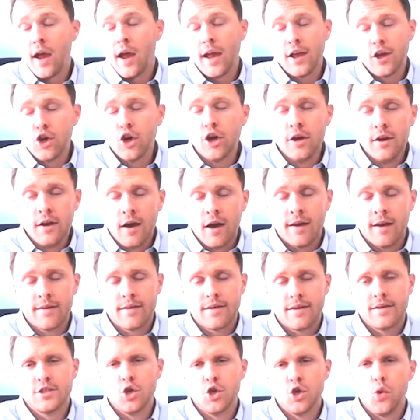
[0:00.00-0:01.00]
where I couldn't
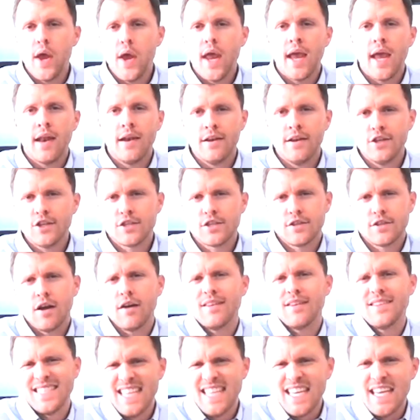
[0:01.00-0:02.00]
hunt because of the wind, and just
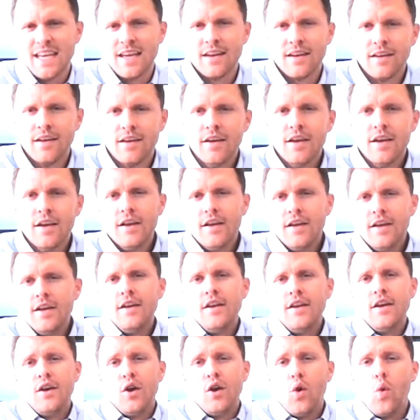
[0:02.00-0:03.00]
start seeing
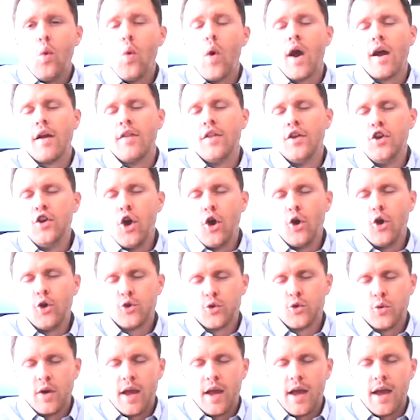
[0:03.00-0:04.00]
where the
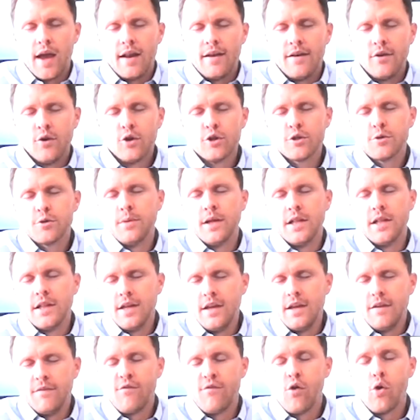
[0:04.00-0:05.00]
does were at. And
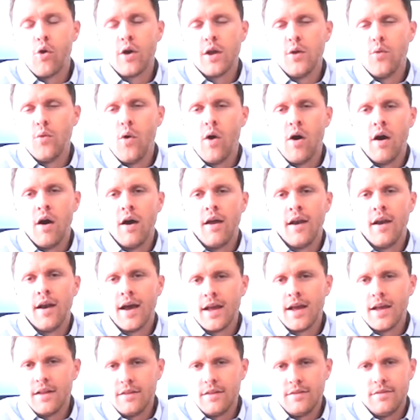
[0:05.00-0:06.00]
ultimately
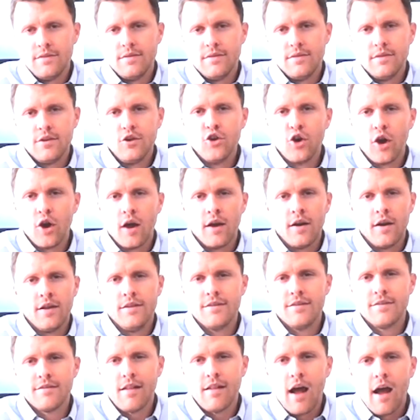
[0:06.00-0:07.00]
41, I
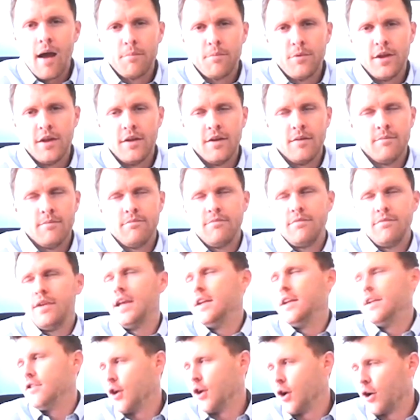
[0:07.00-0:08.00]
grunted, stopped him.
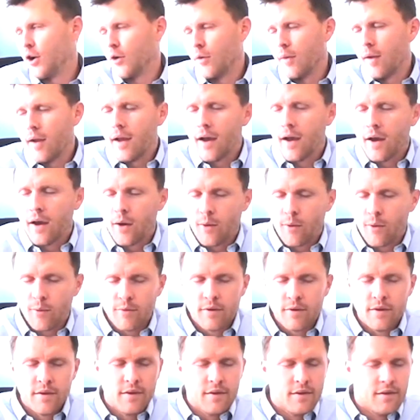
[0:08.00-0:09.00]
He turned
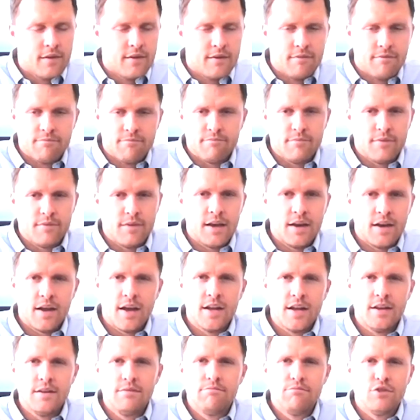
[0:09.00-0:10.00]
around,
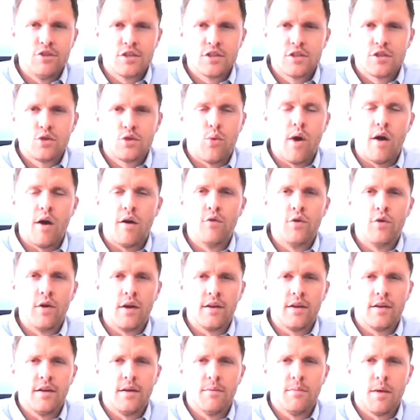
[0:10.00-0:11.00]
and I just
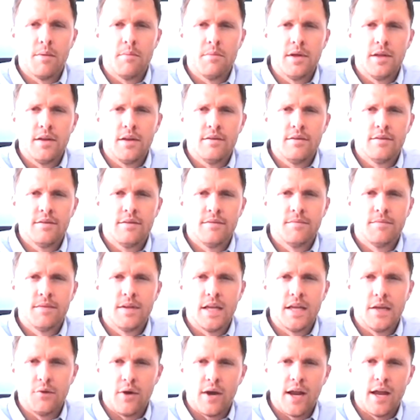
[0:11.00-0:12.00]
12 ringed him.
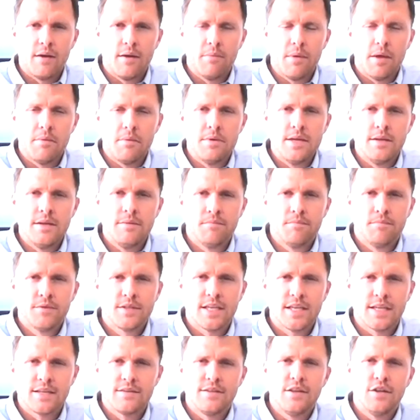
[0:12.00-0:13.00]
He ran maybe
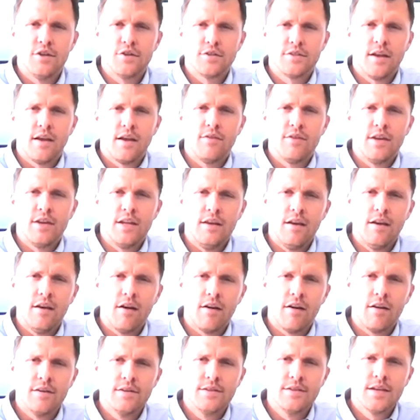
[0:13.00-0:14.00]
60 or 70
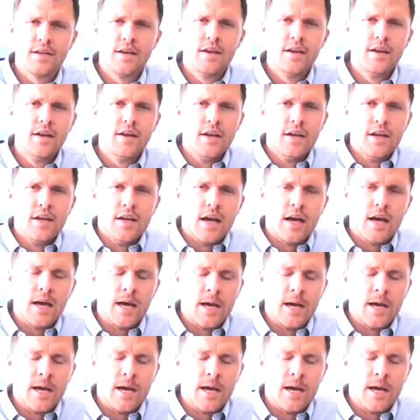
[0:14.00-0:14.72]
yards.